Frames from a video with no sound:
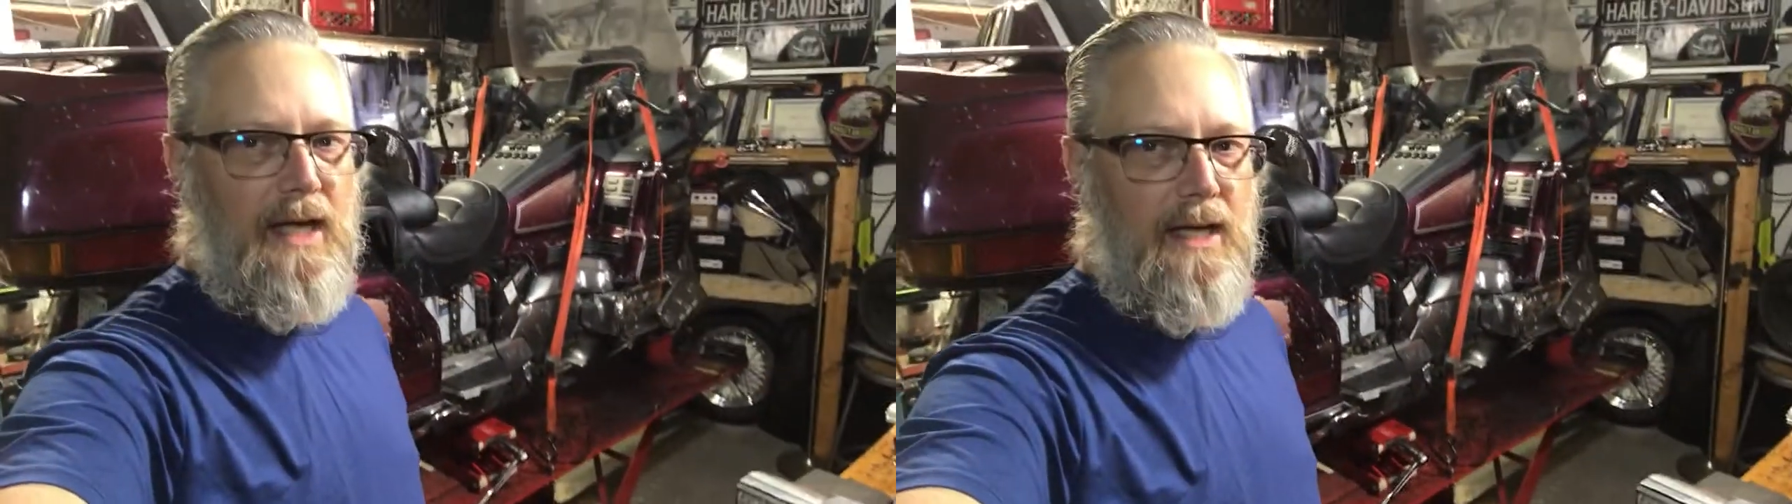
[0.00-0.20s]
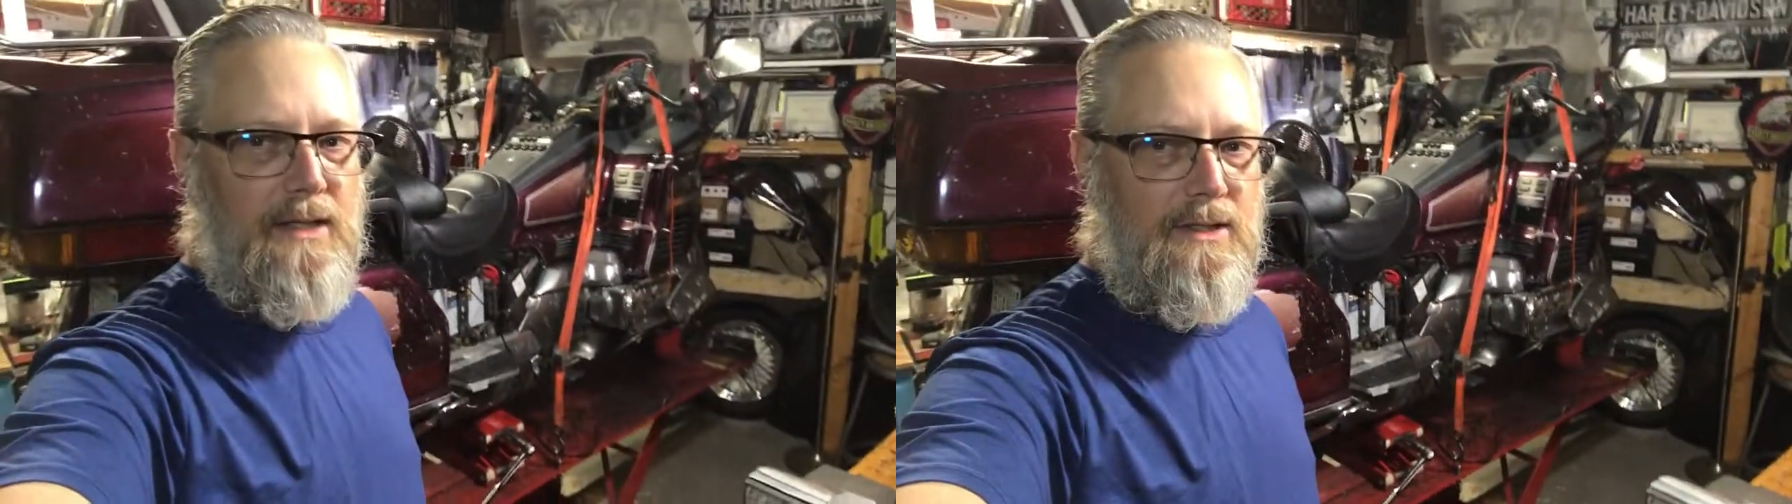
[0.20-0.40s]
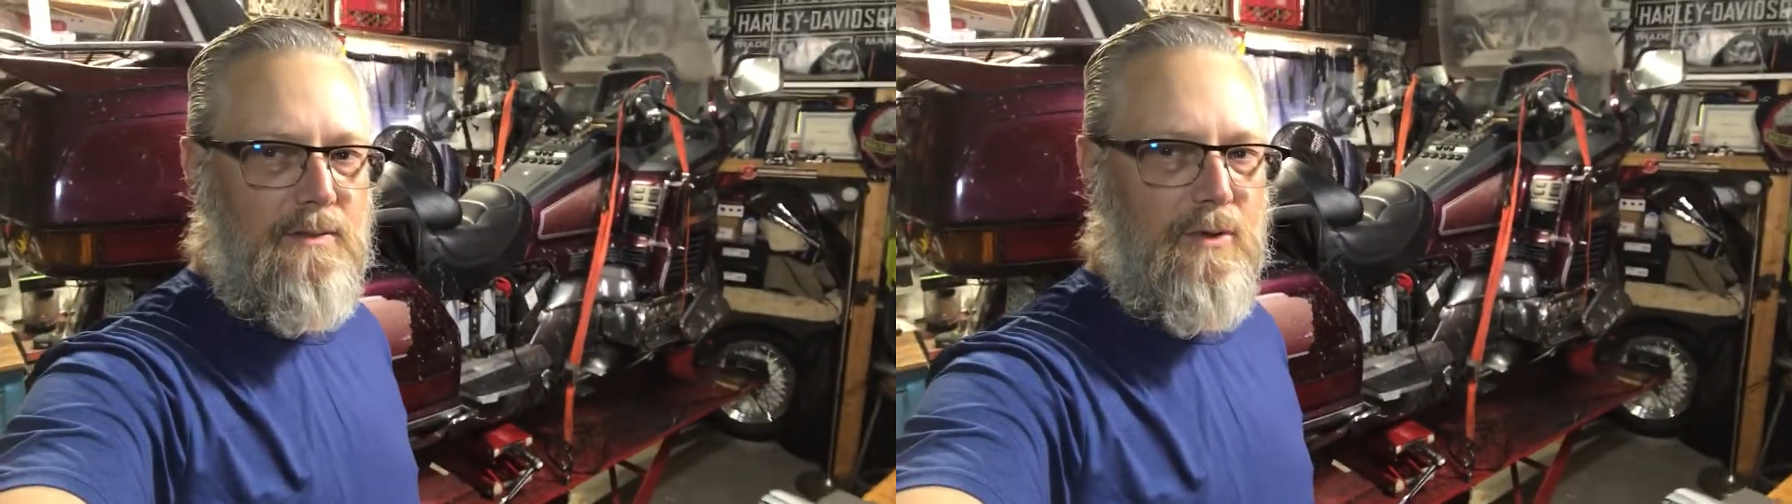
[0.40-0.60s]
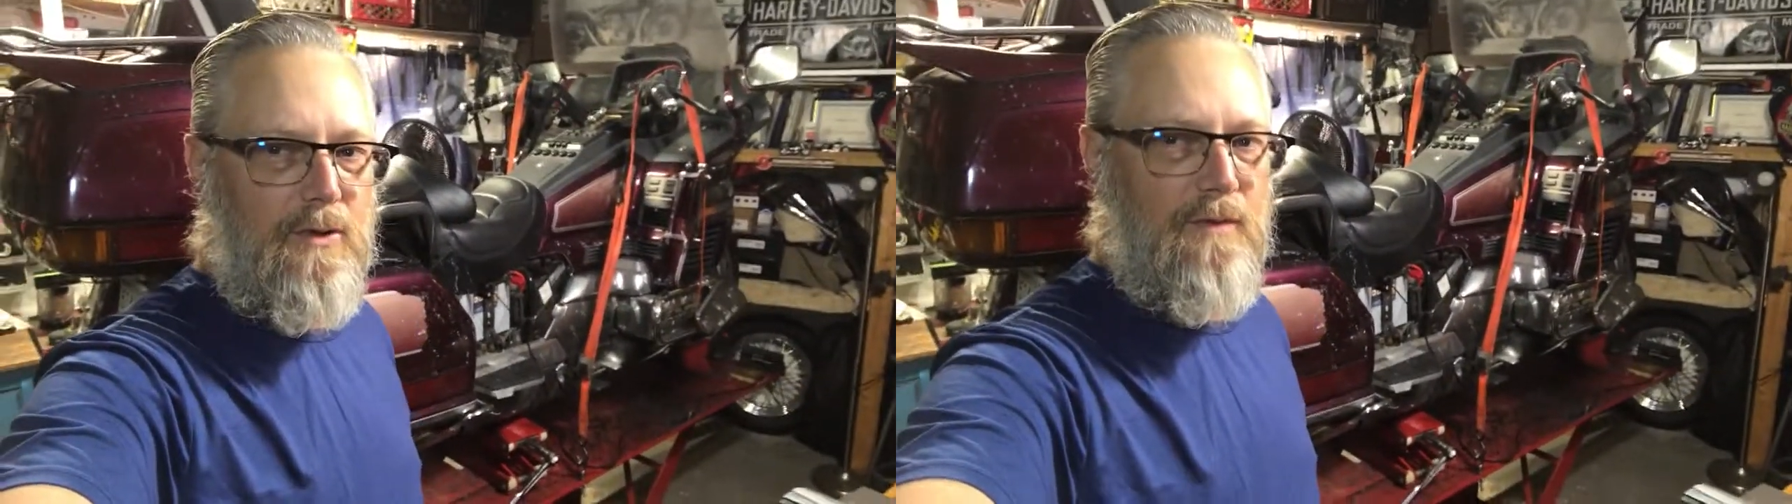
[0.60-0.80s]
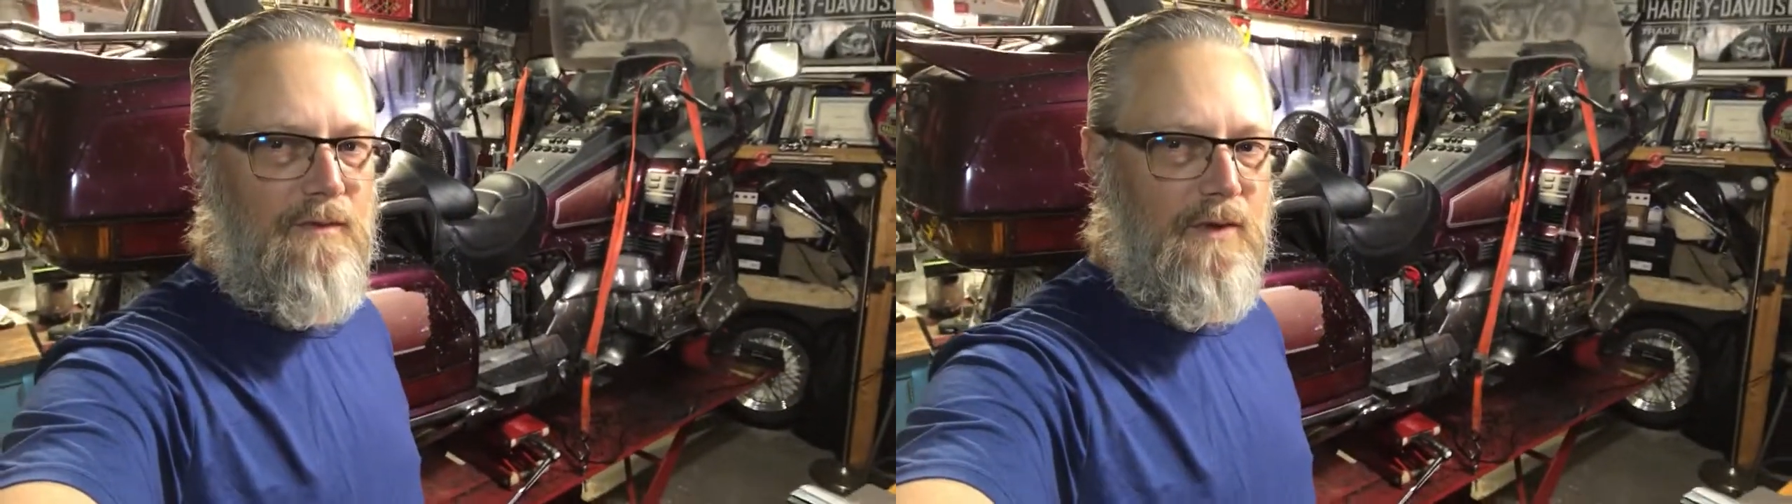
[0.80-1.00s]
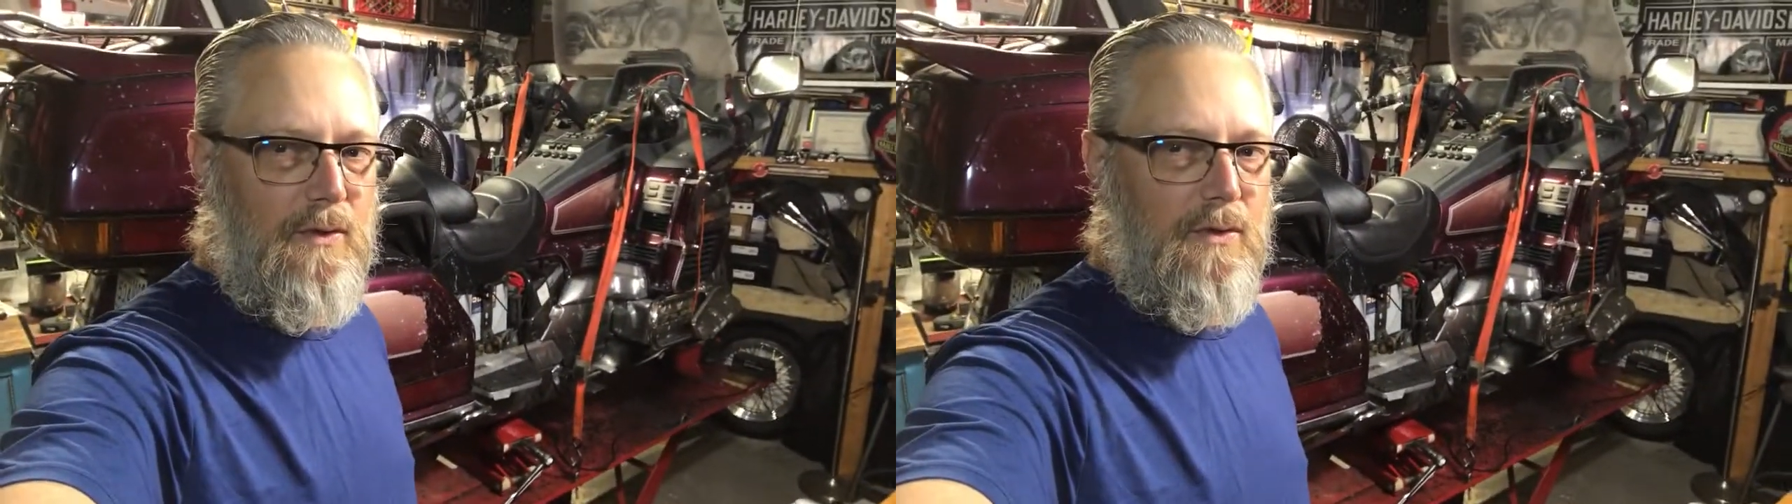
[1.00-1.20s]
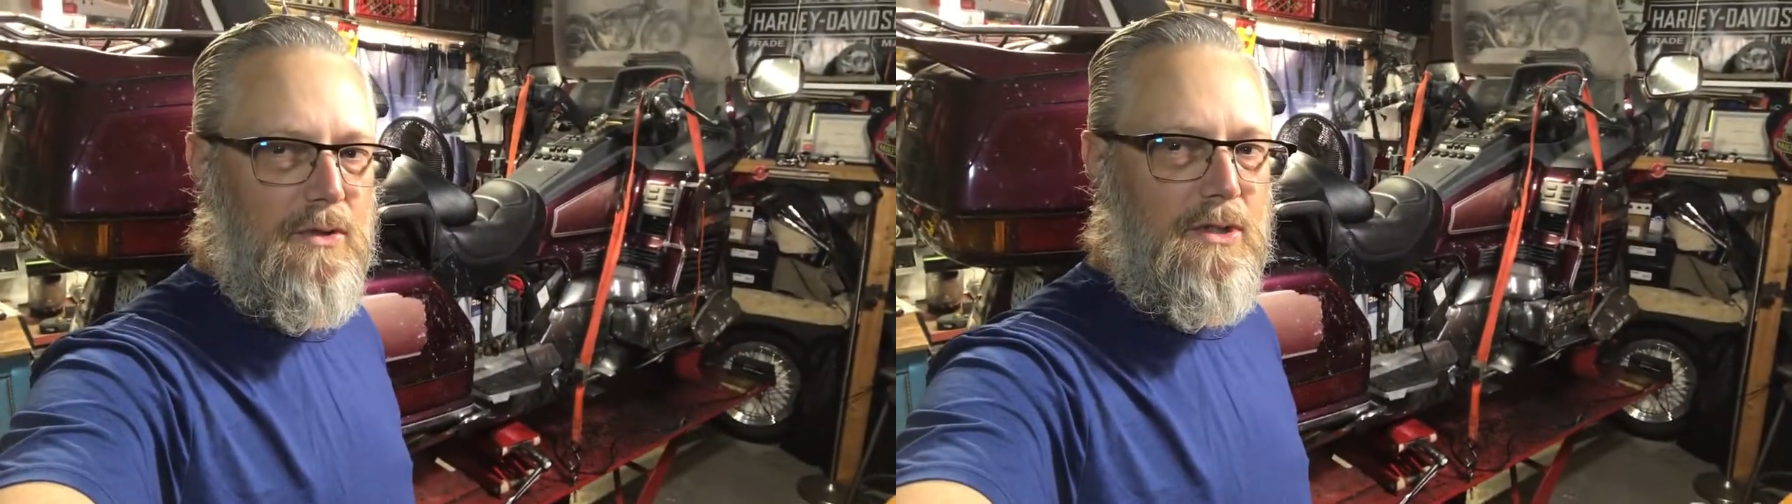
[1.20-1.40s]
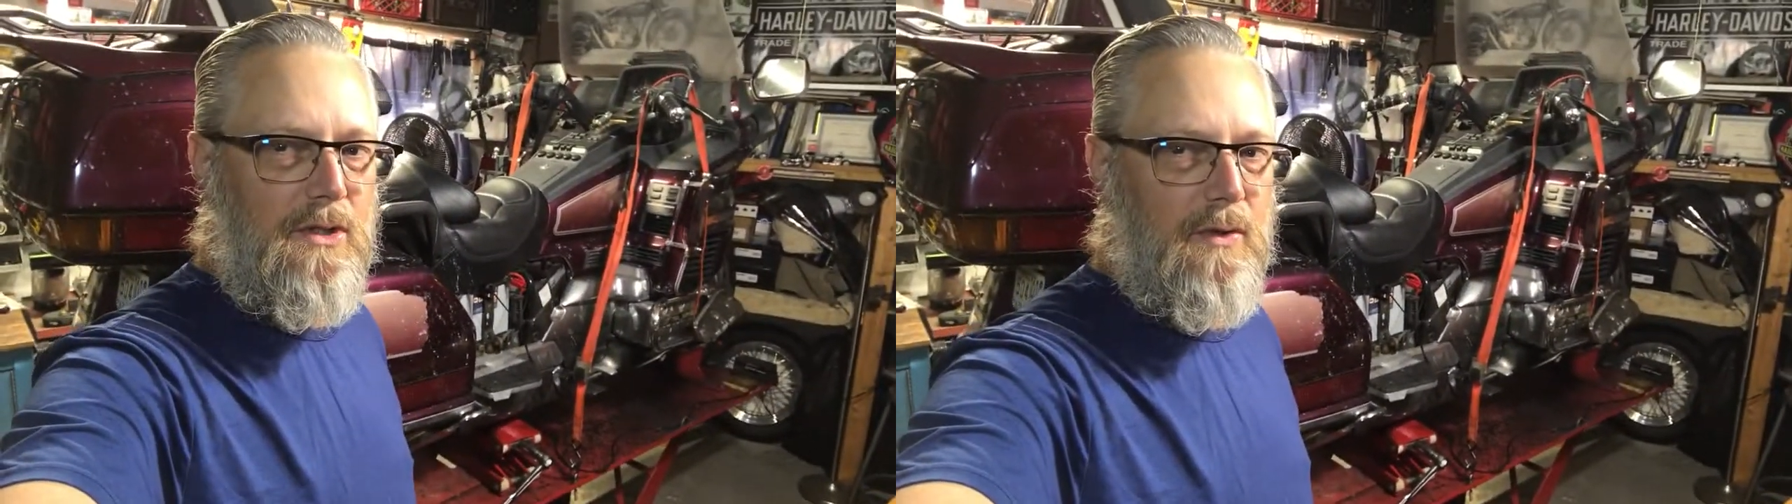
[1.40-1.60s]
added some new fuel
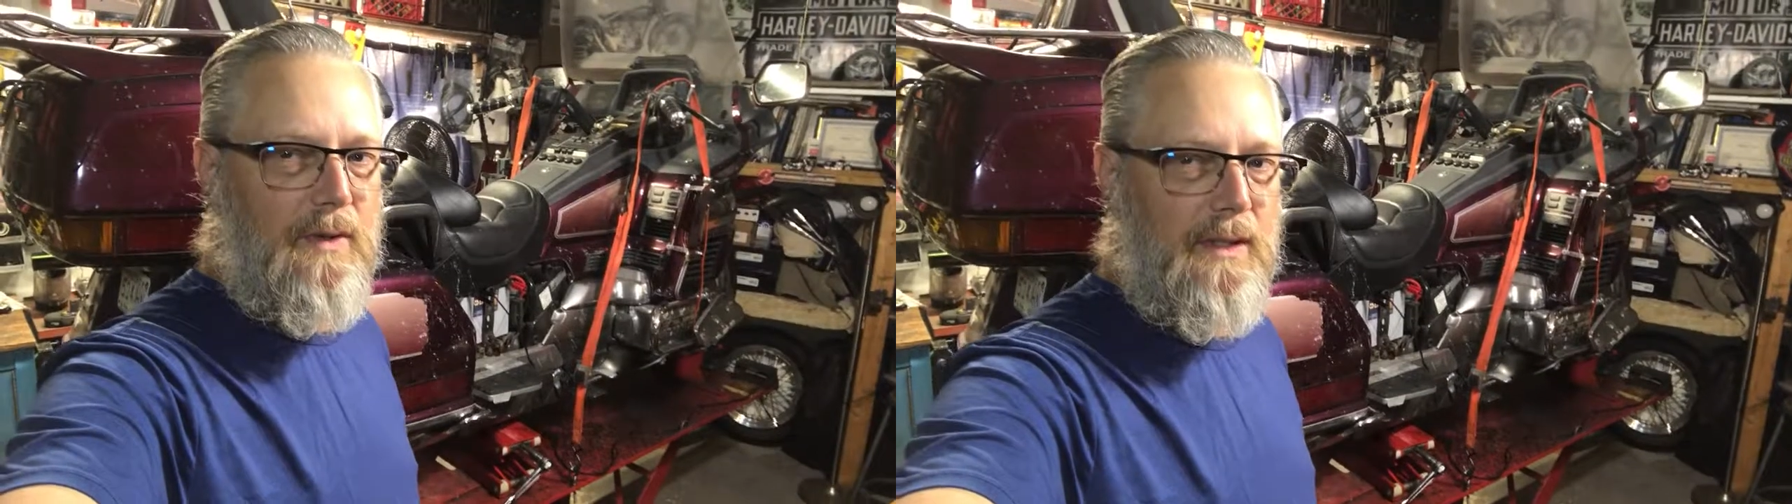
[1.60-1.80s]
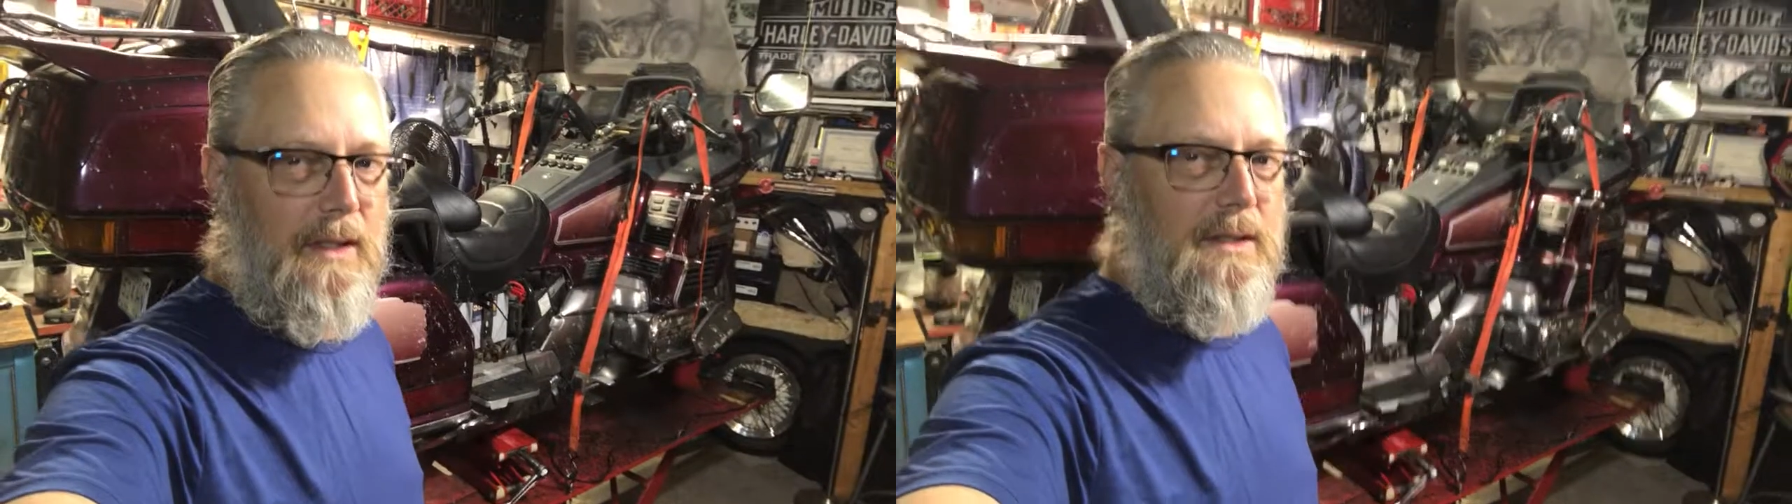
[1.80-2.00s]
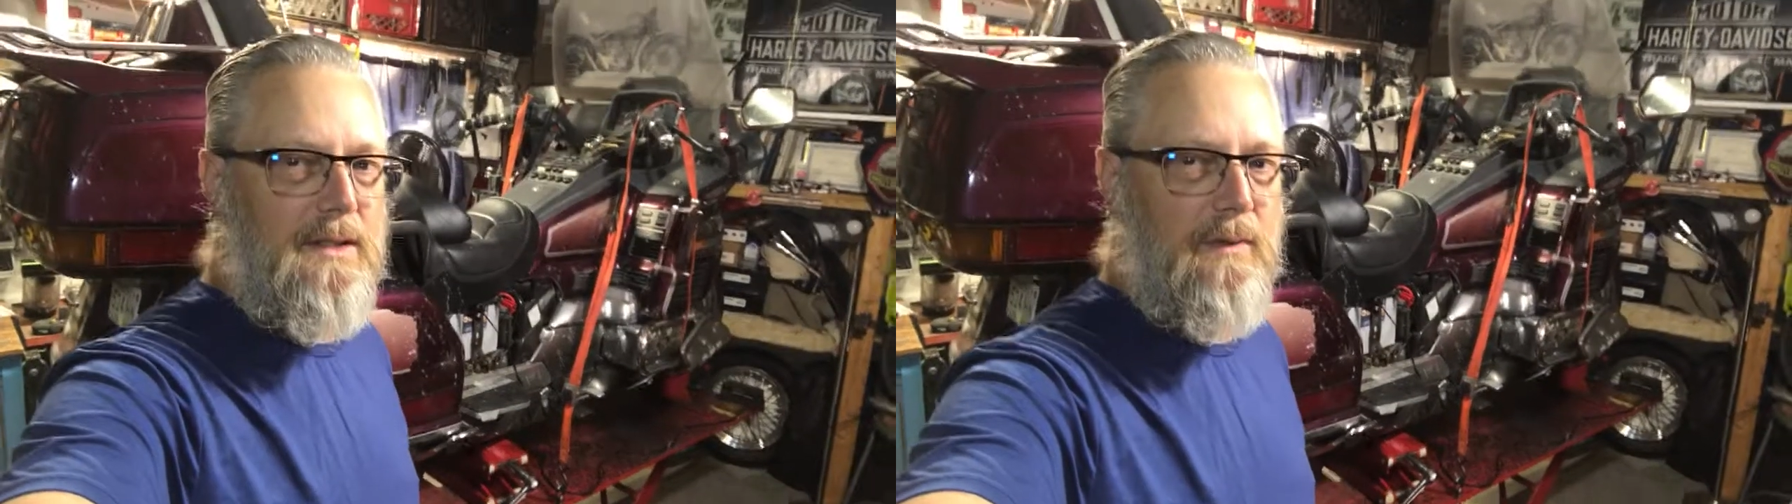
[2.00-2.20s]
to it,